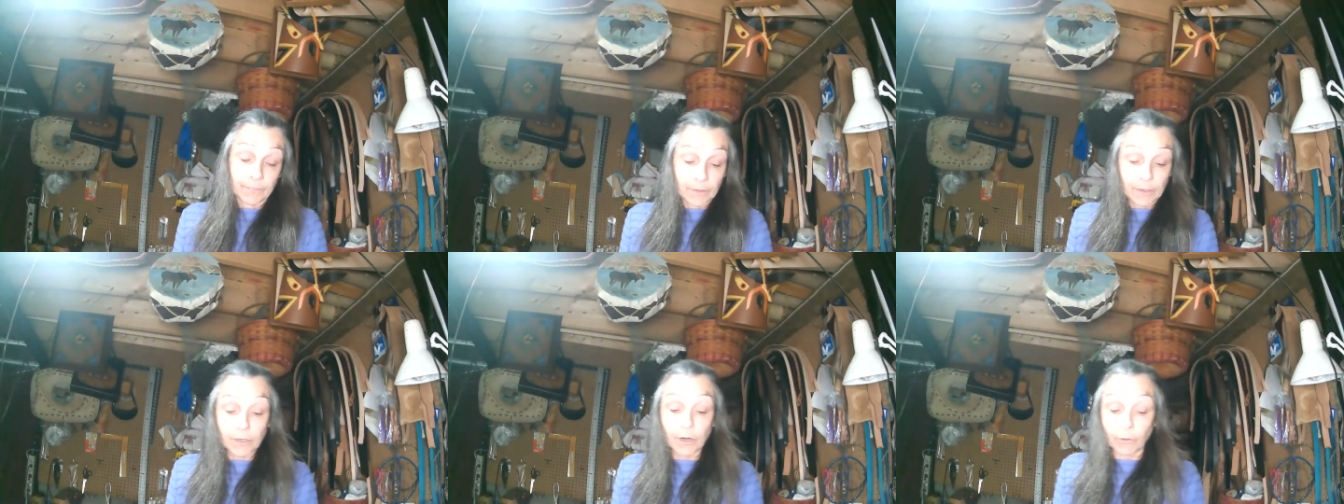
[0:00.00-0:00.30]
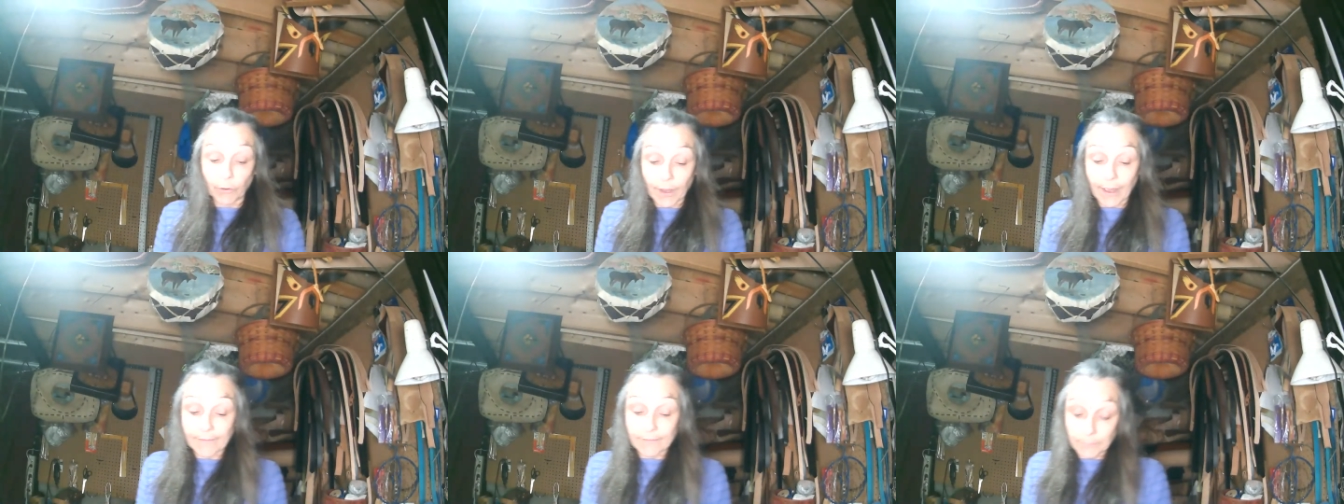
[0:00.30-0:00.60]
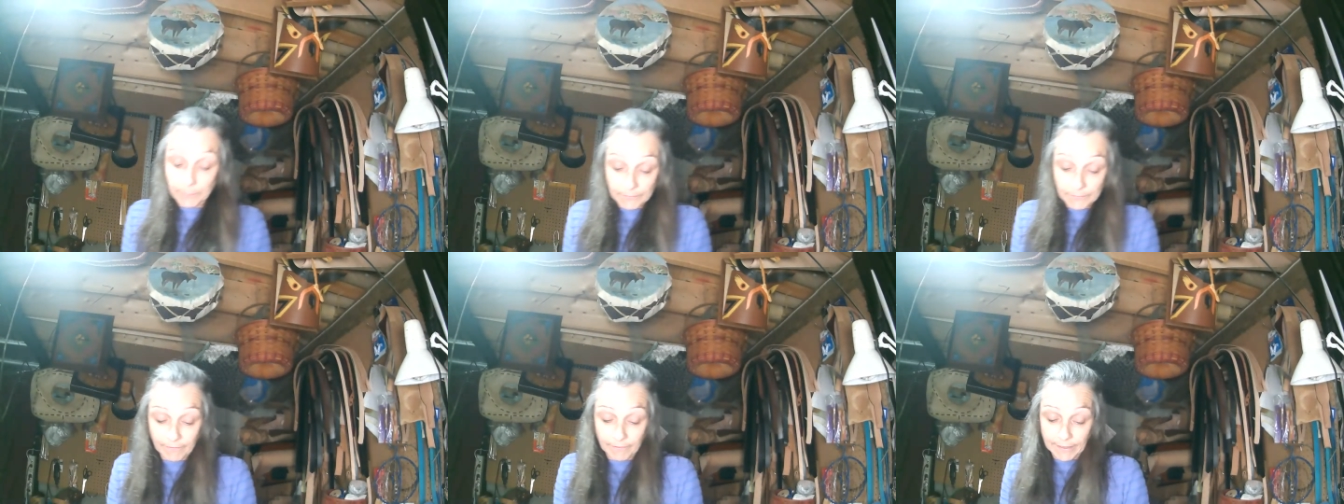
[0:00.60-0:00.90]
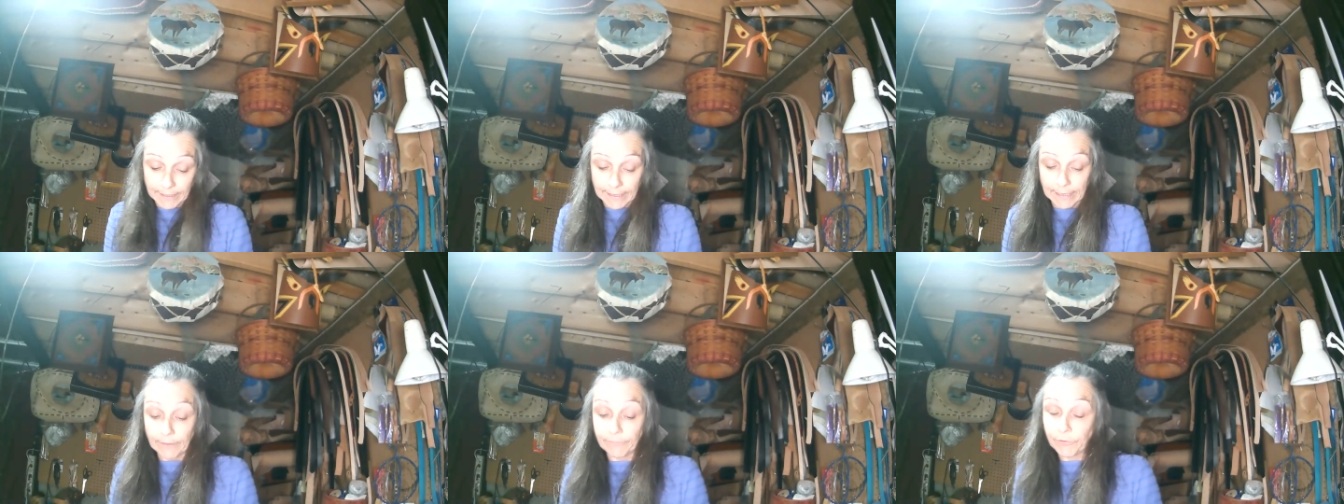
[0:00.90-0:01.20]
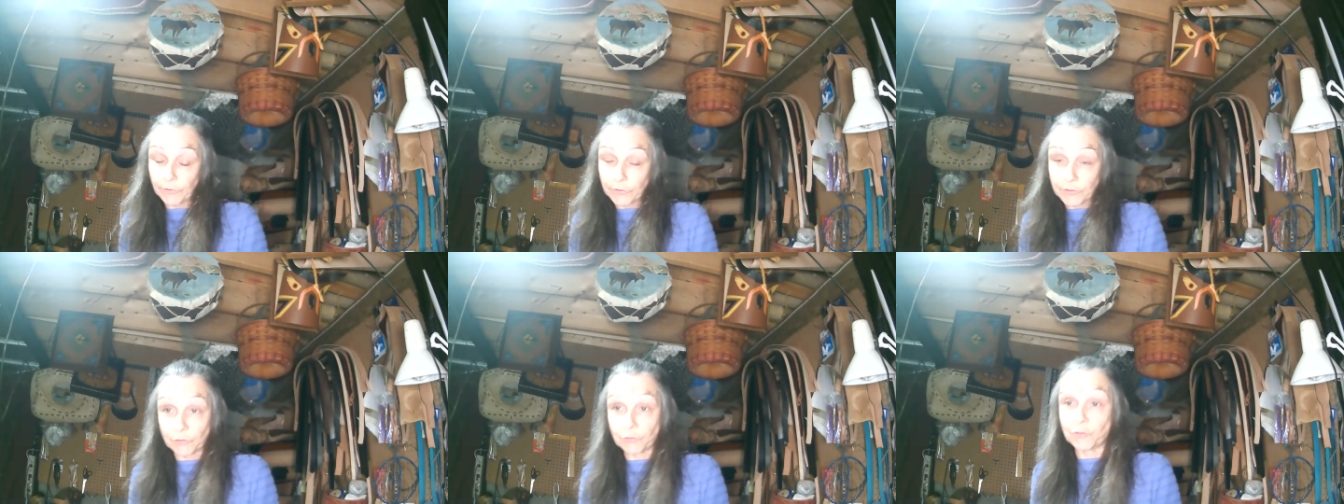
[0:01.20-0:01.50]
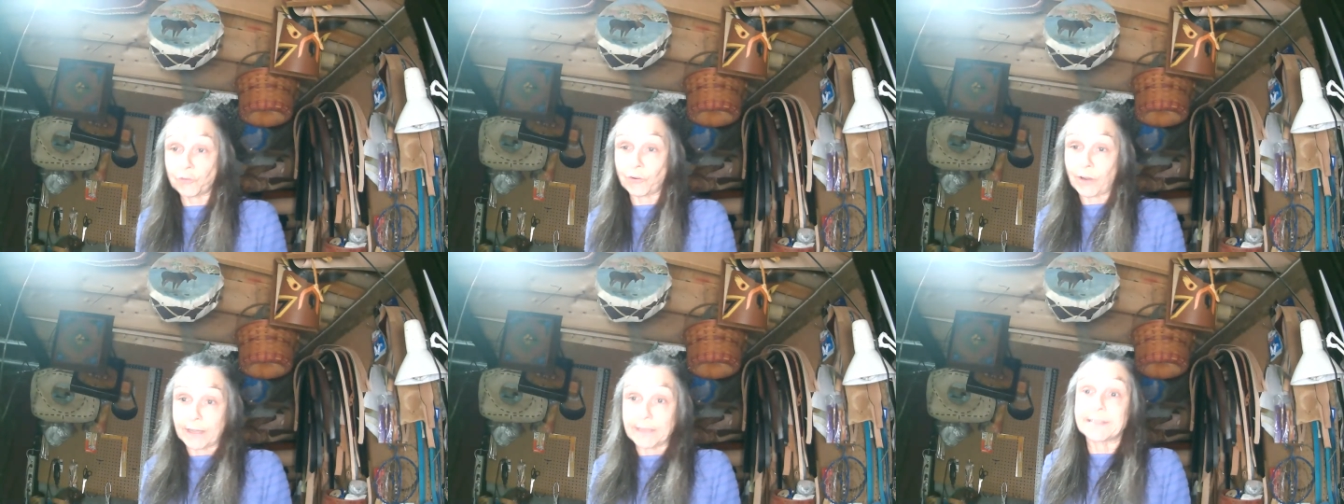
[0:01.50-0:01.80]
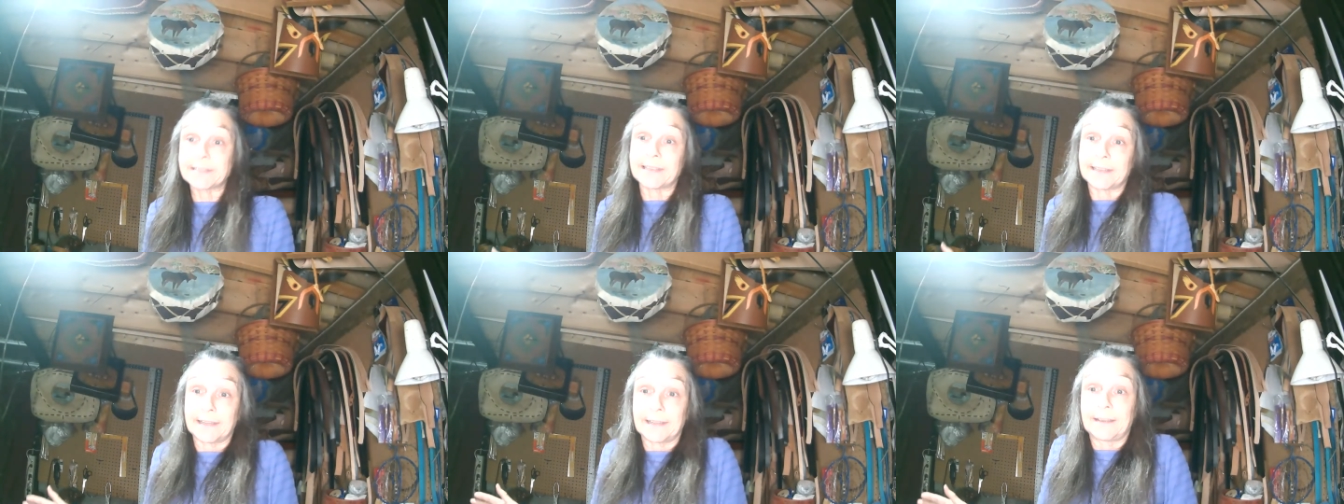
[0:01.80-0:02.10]
you know, you have to be very careful. So
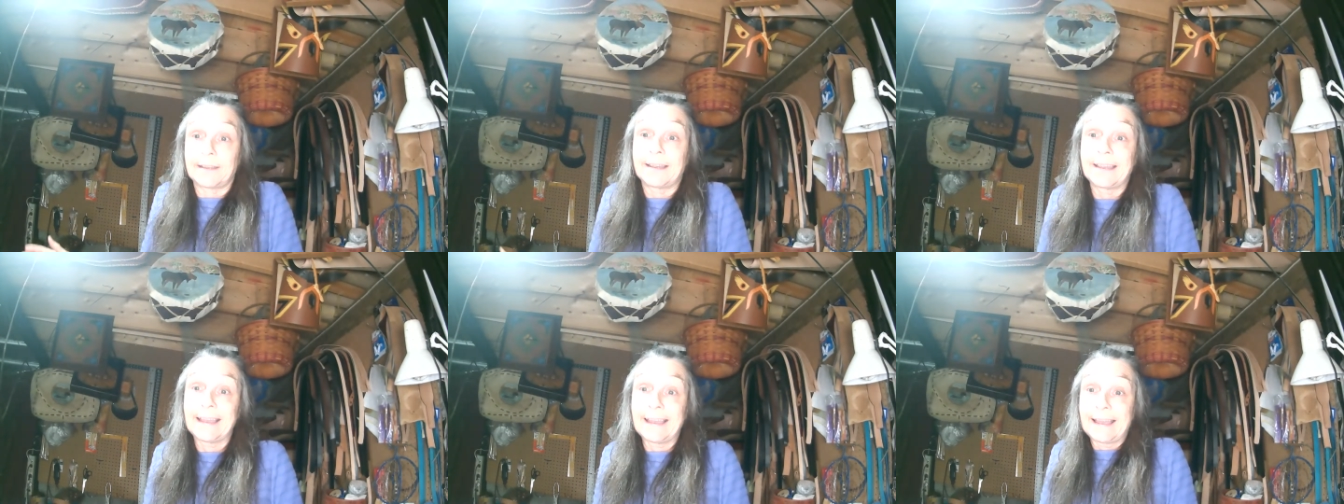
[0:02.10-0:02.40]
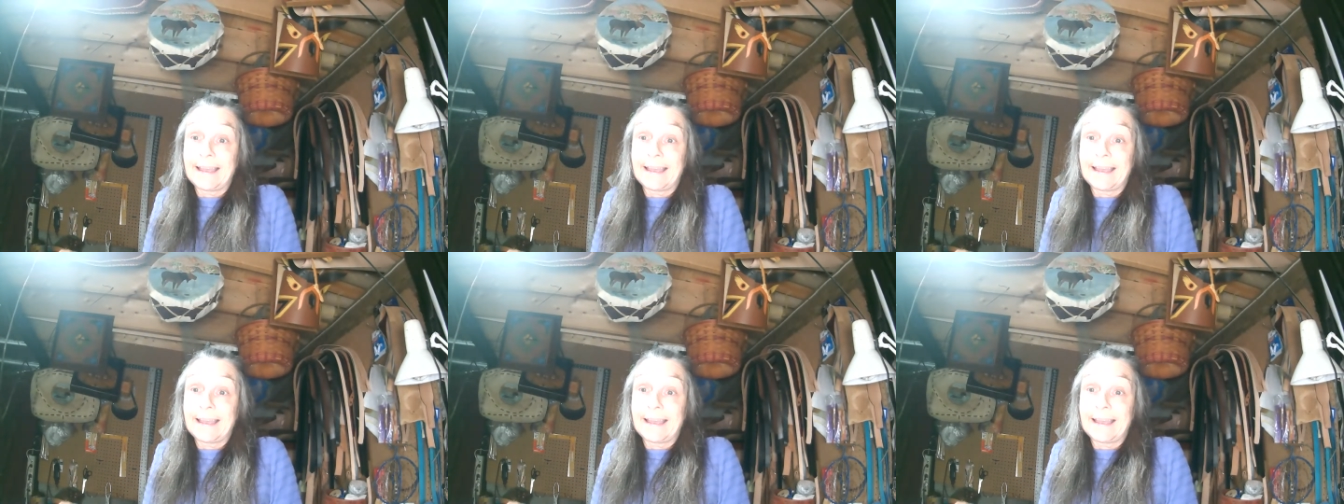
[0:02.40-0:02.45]
tracing